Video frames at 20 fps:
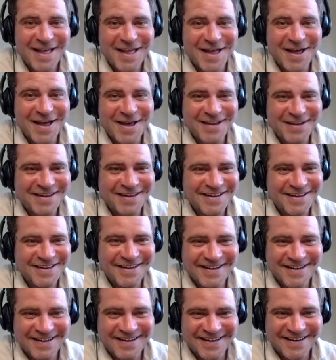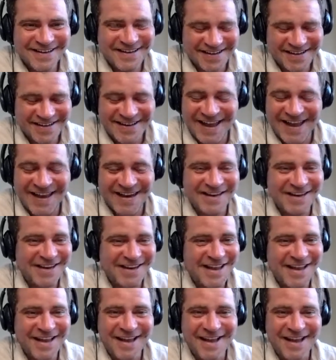uh, uh,
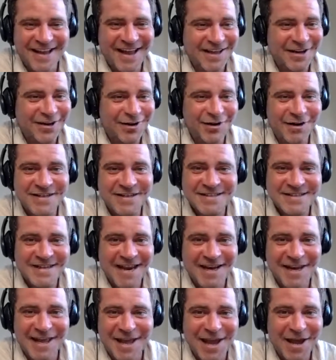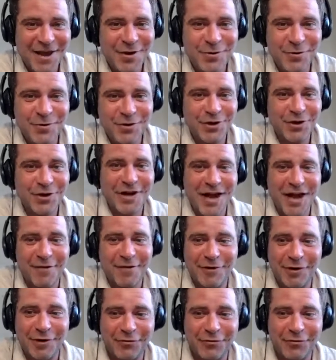and you're in San Diego. You're gonna have a